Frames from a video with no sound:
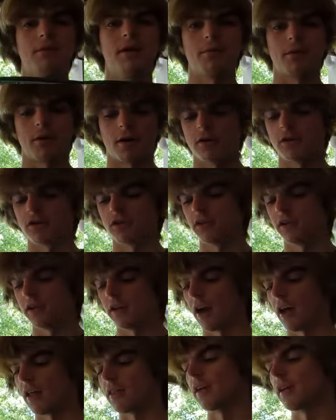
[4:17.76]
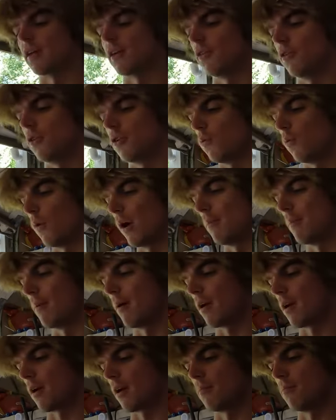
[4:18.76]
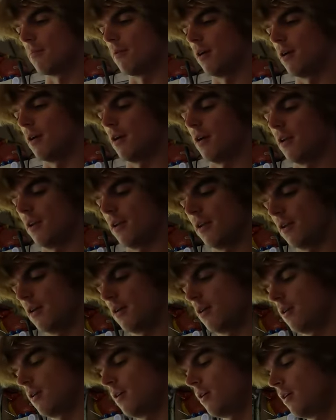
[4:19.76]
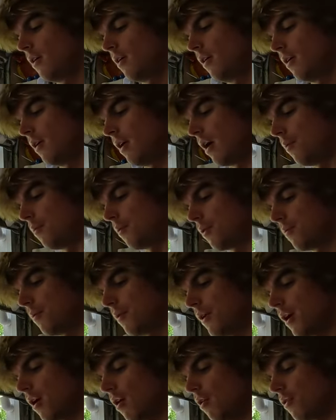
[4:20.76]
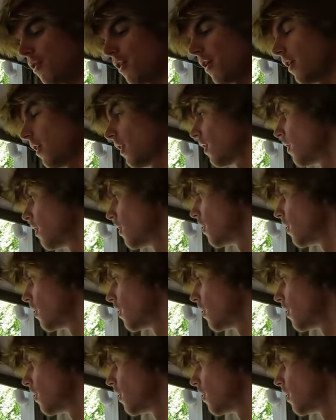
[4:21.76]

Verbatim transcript: me personally, I think it'll look way better, but I wonder what y'all think.